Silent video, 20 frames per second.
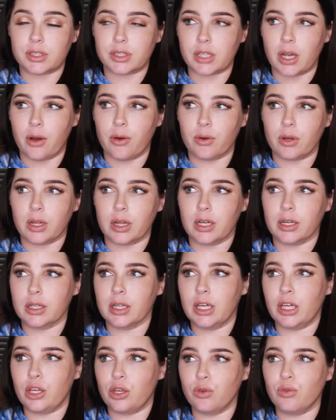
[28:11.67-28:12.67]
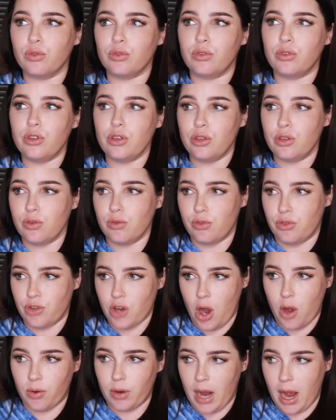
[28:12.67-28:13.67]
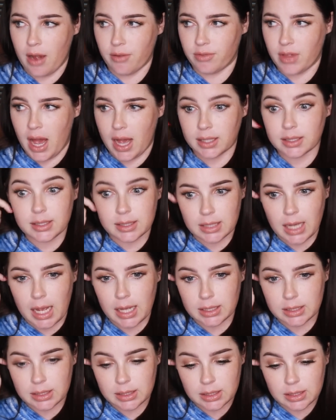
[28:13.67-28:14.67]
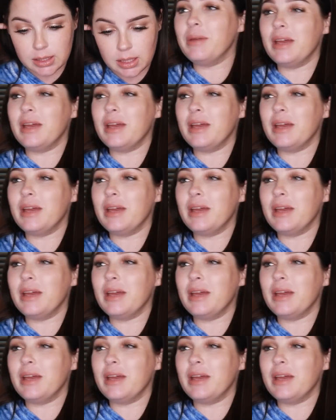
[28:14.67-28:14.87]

So clearly you don't have that sense.